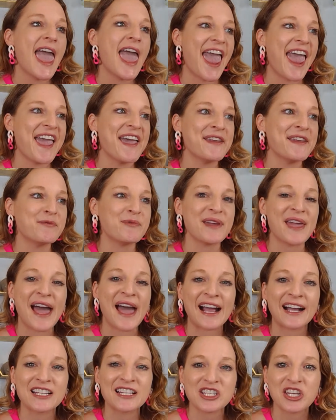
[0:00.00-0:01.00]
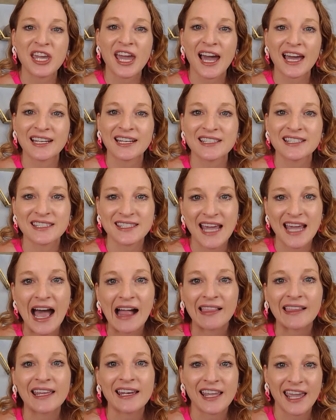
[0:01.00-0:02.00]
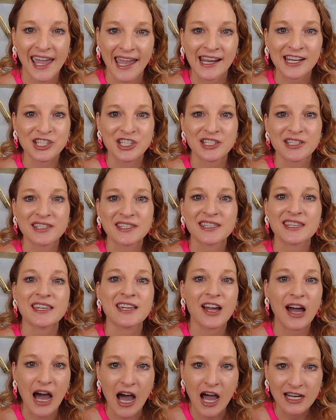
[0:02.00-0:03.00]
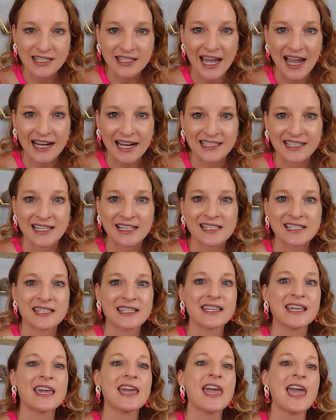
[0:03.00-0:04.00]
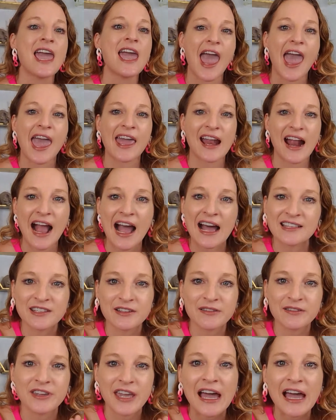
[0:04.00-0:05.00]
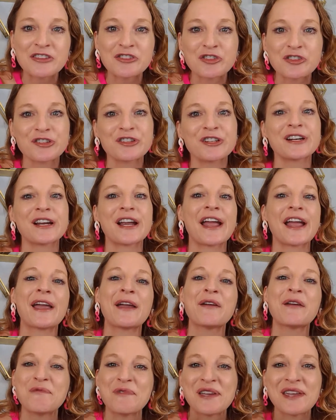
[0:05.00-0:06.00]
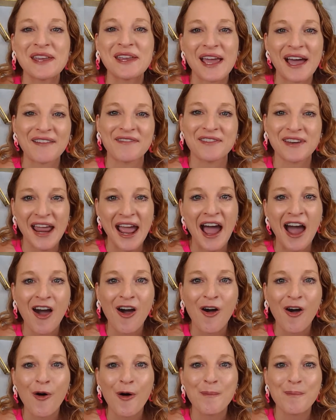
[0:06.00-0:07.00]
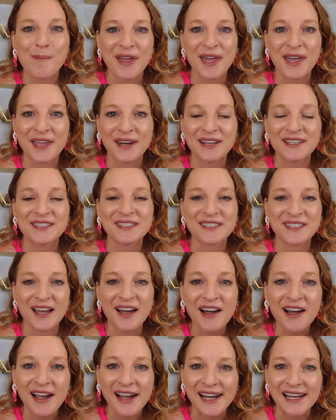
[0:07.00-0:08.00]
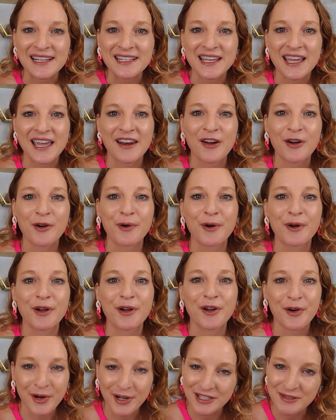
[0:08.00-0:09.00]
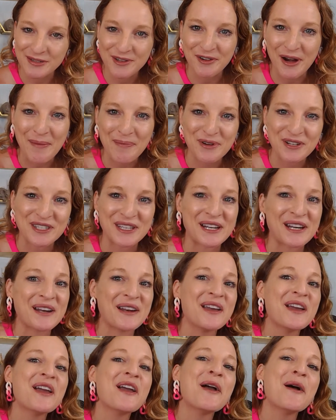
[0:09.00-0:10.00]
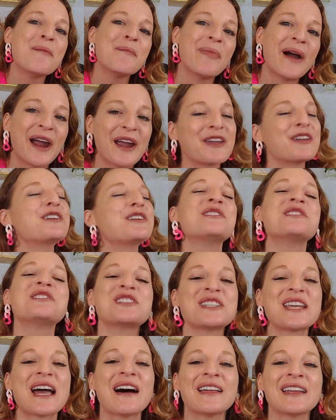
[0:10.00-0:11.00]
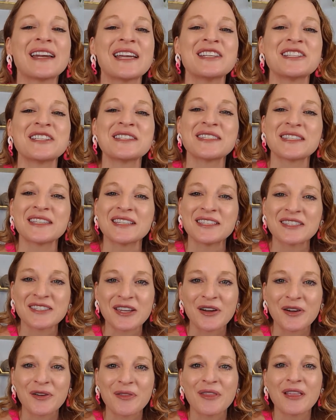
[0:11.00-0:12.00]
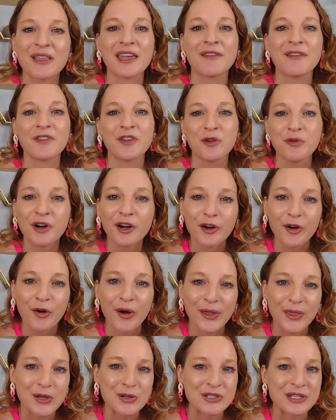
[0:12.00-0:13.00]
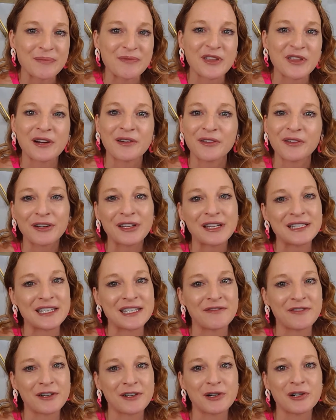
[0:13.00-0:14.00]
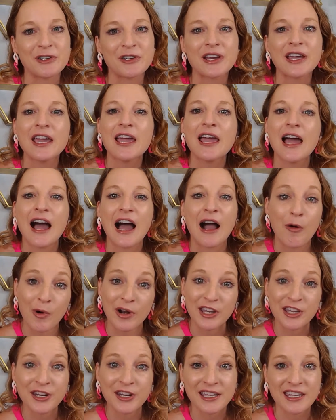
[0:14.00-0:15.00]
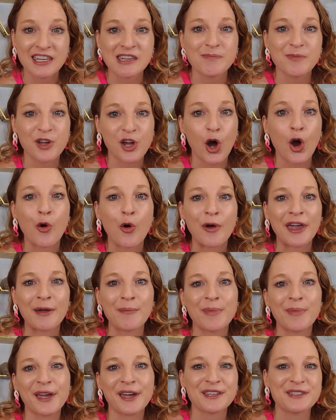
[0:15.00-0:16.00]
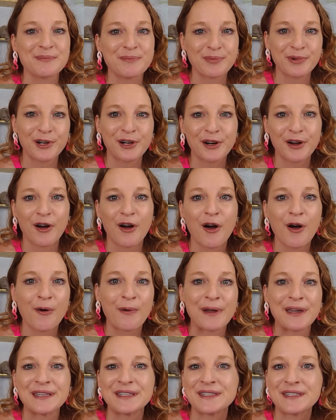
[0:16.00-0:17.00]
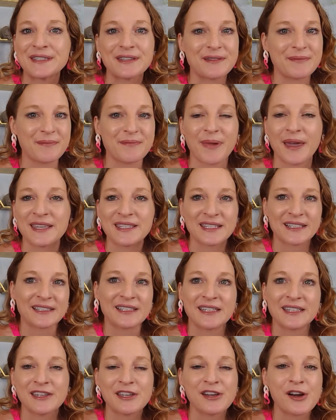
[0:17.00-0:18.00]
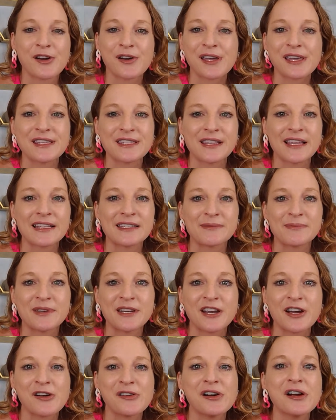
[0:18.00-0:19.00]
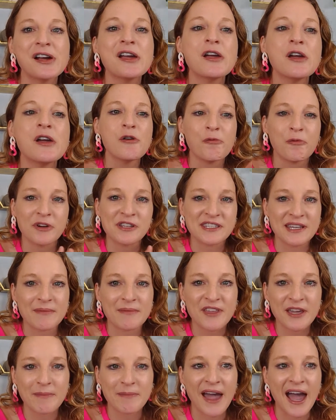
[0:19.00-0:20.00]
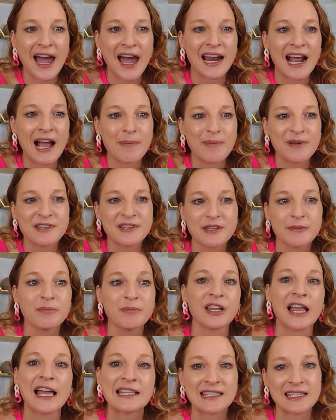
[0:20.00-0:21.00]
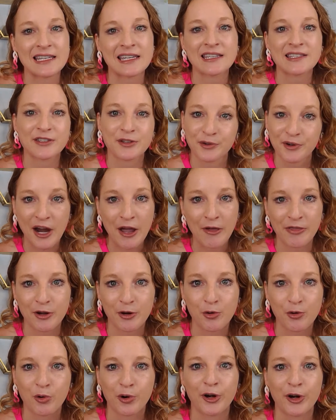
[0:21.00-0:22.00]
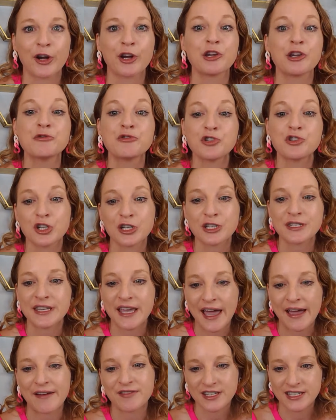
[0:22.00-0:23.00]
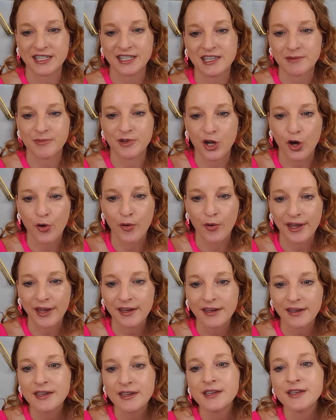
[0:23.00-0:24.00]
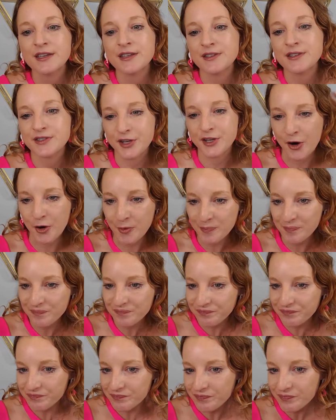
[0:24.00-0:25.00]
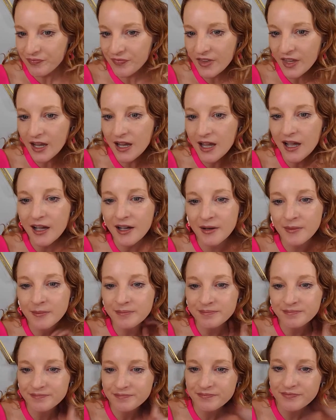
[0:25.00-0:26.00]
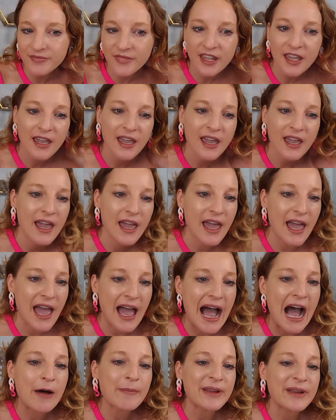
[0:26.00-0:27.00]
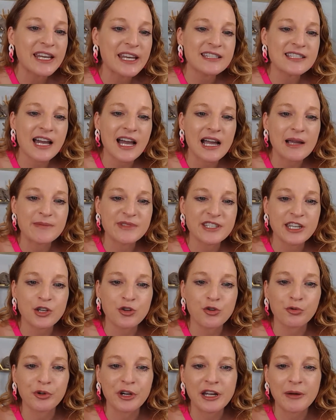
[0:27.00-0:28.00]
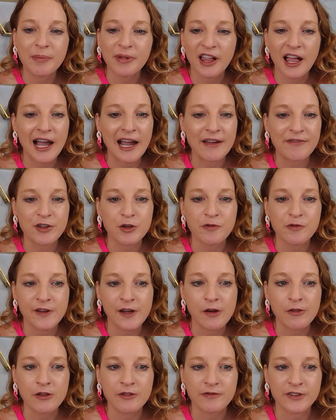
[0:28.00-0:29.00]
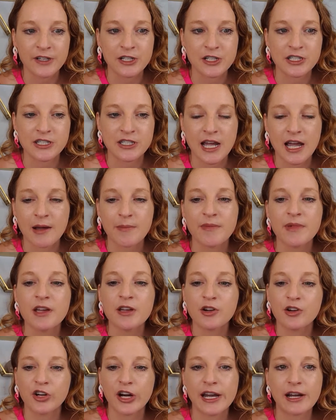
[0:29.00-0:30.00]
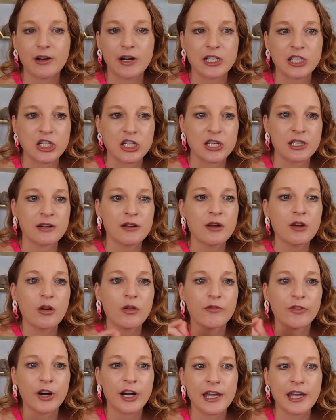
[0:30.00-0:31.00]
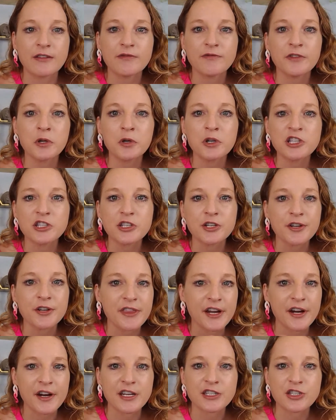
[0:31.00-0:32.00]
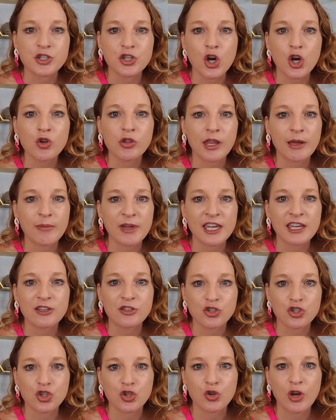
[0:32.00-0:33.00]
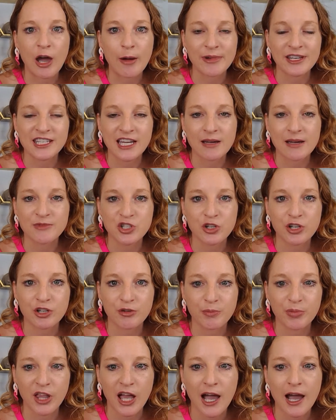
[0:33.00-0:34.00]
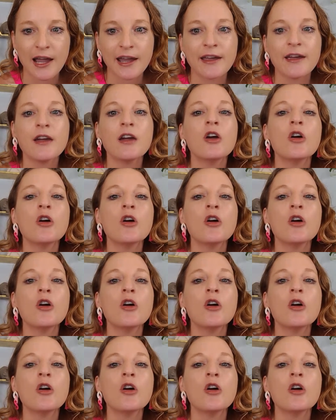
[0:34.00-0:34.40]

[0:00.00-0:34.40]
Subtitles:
And we actually had his talent agency contact us. And as of yesterday, we have now been signed and are going to be represented by a huge talent agency. So if you are going through something really difficult, I want you to keep going, because Brooke always basically, he lets me know when something bad happens, a blessing is around the corner. You just have to keep going. So, how many times can you reapply if you fail the first time? Great question. For influencer, there is no limit to how many times you can apply.